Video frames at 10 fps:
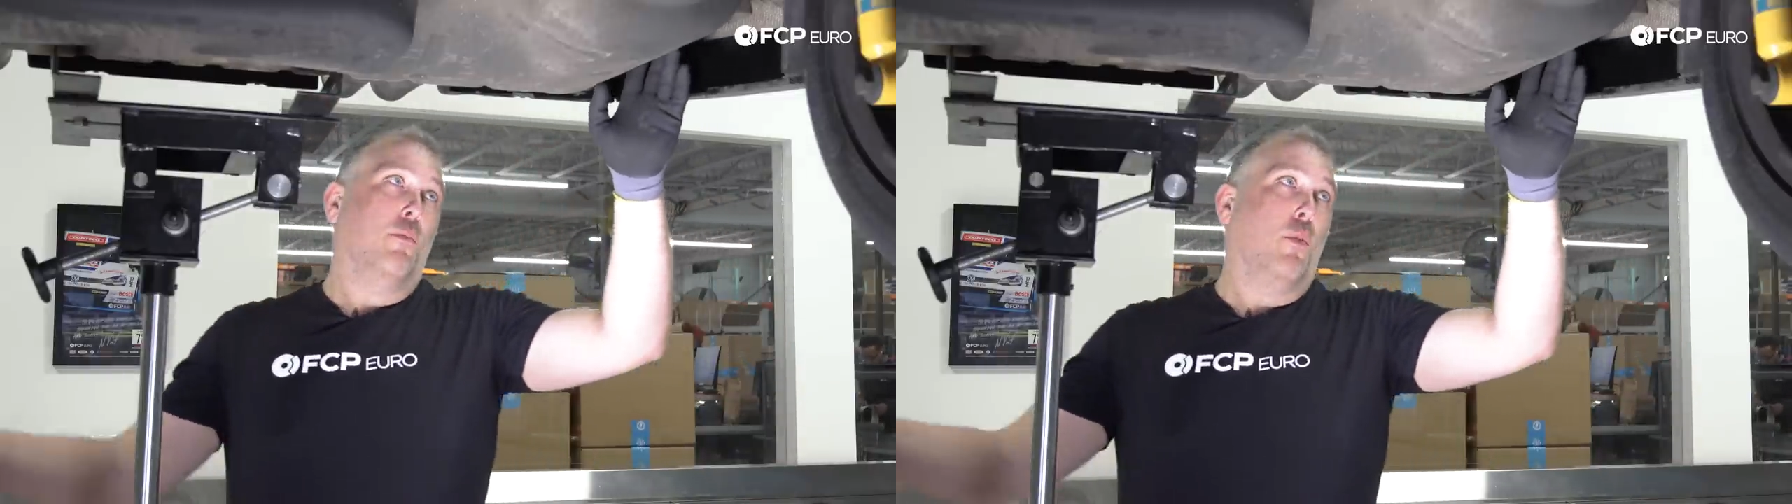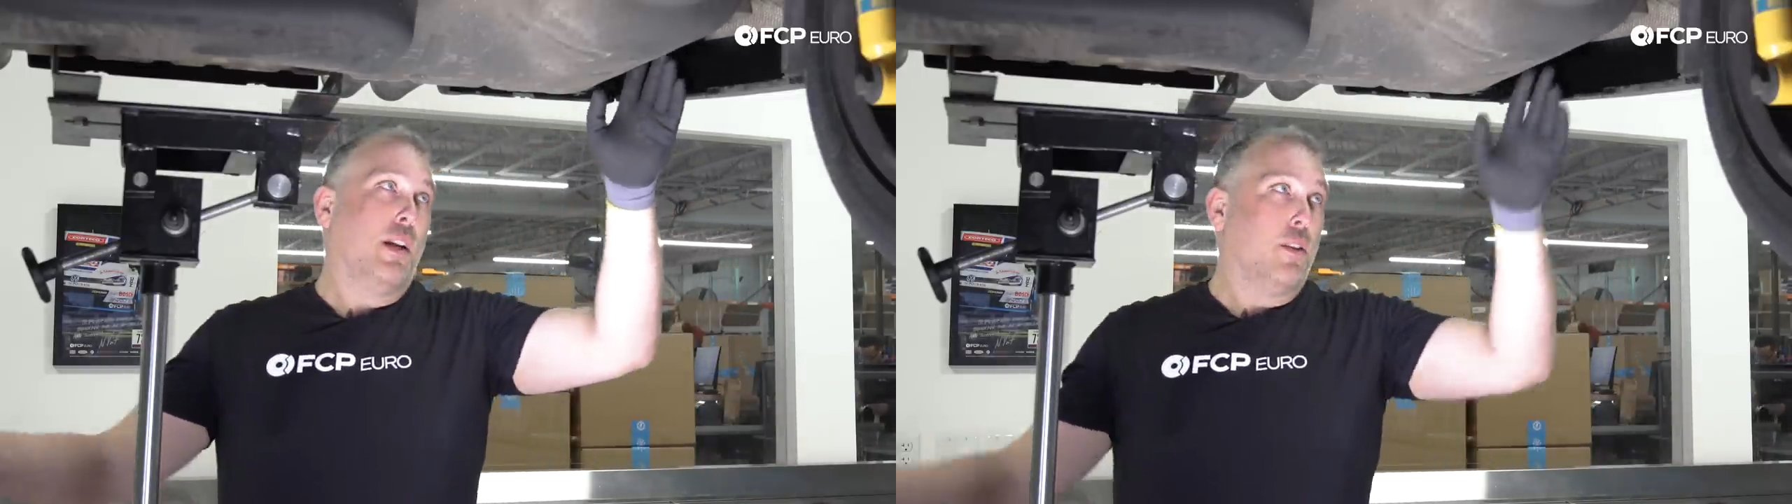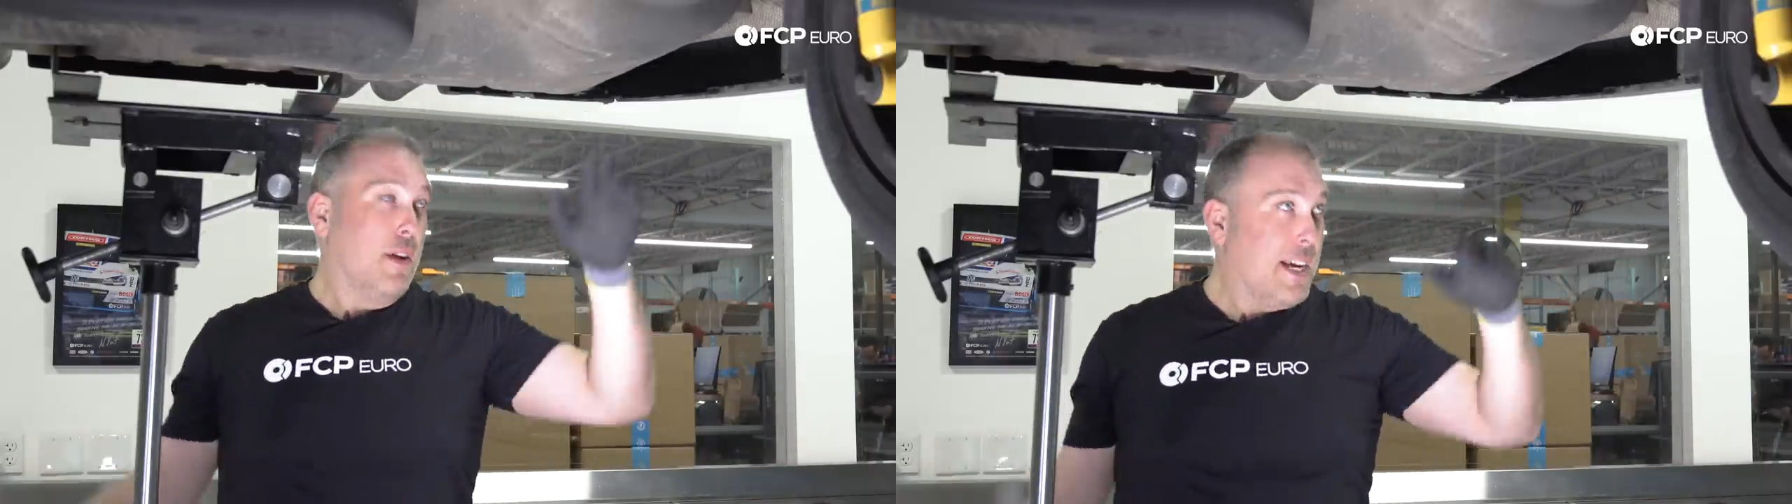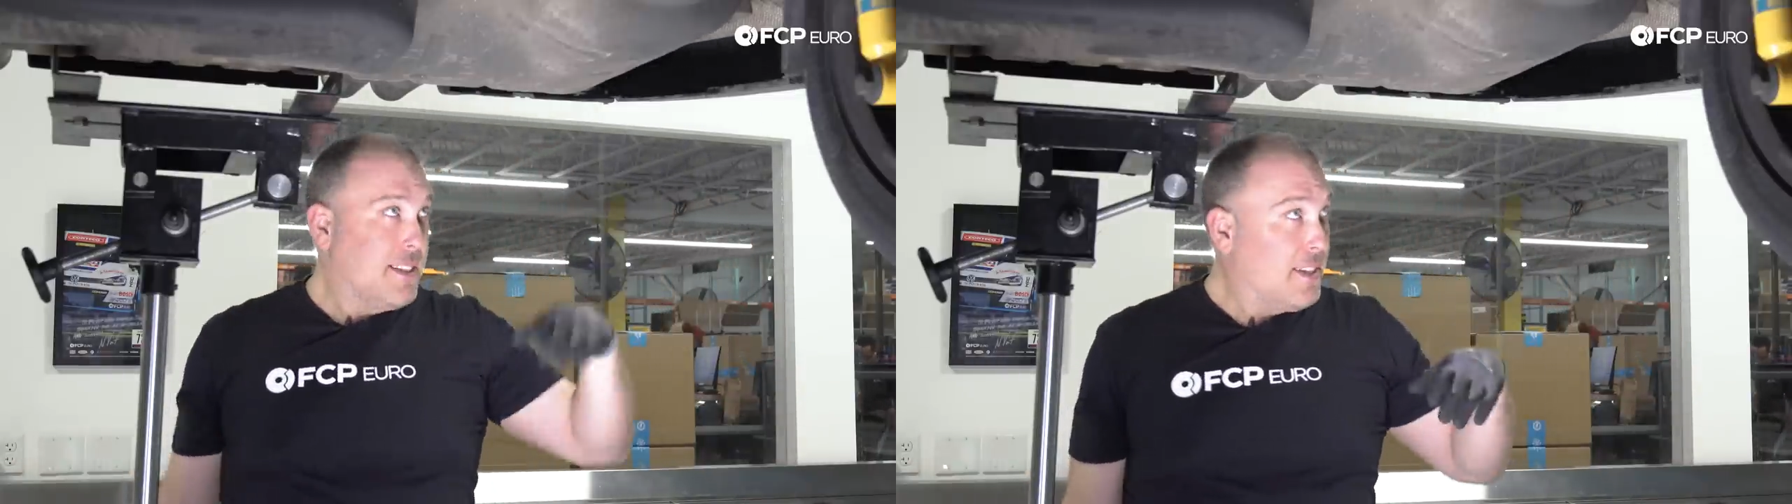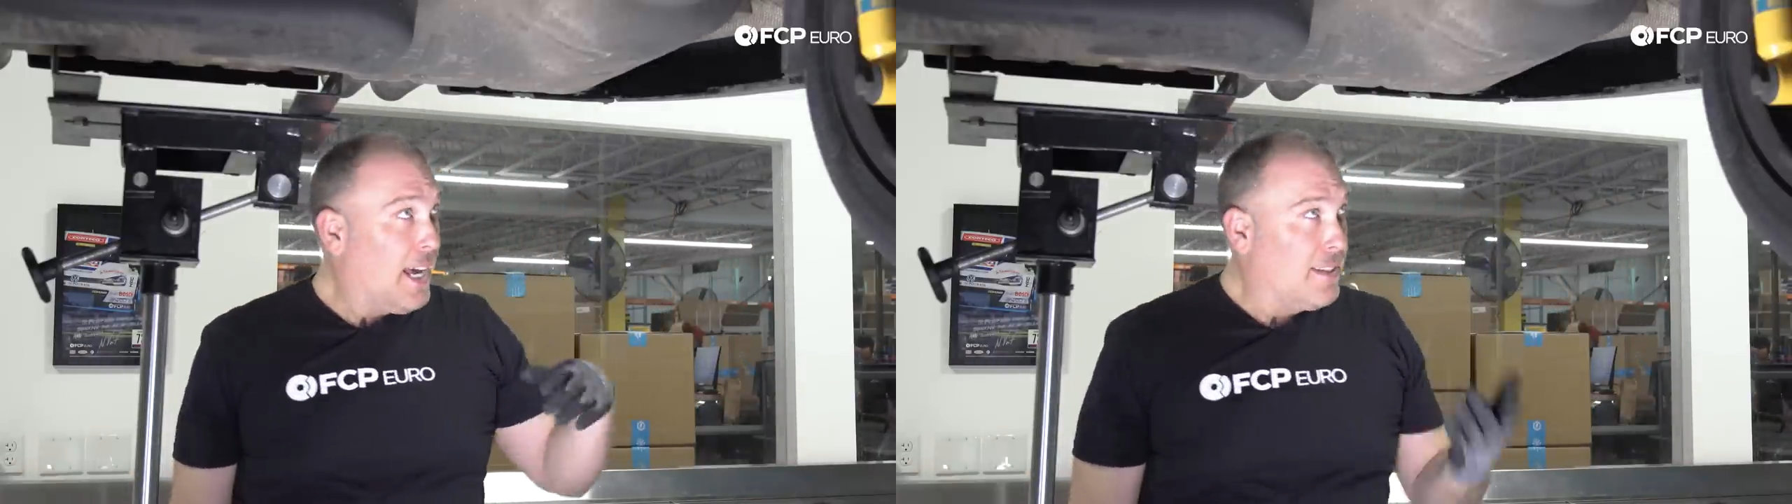one on the
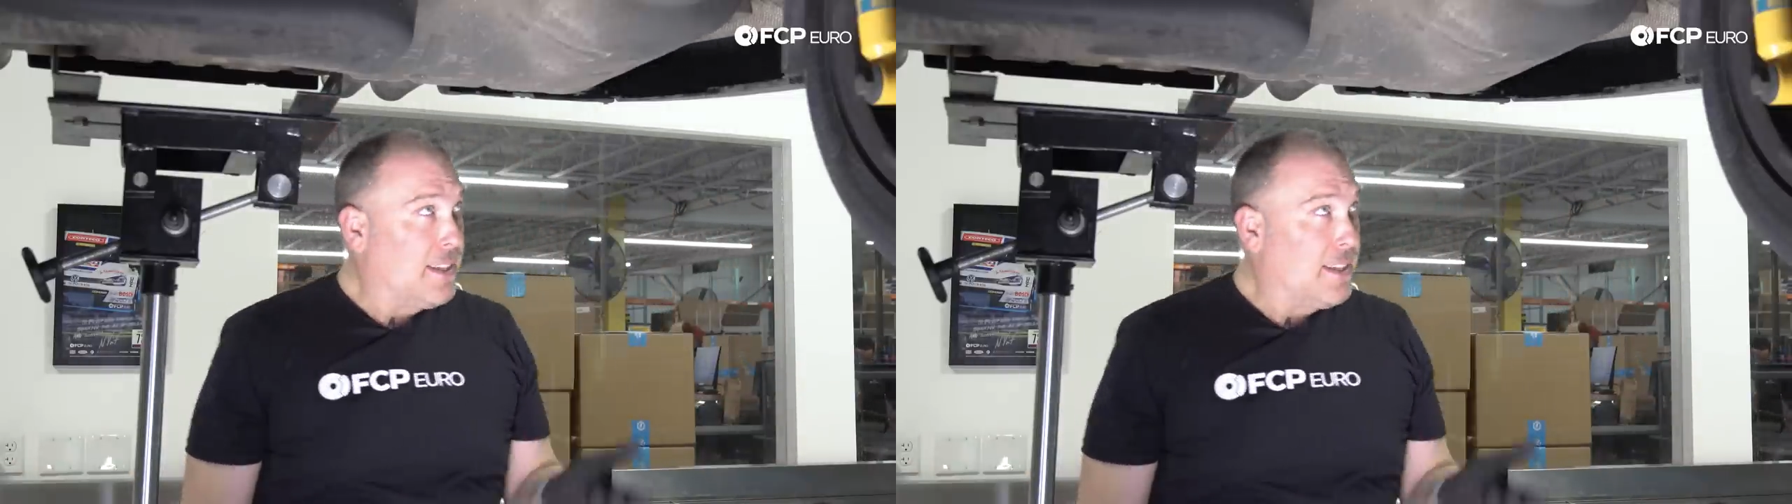right side.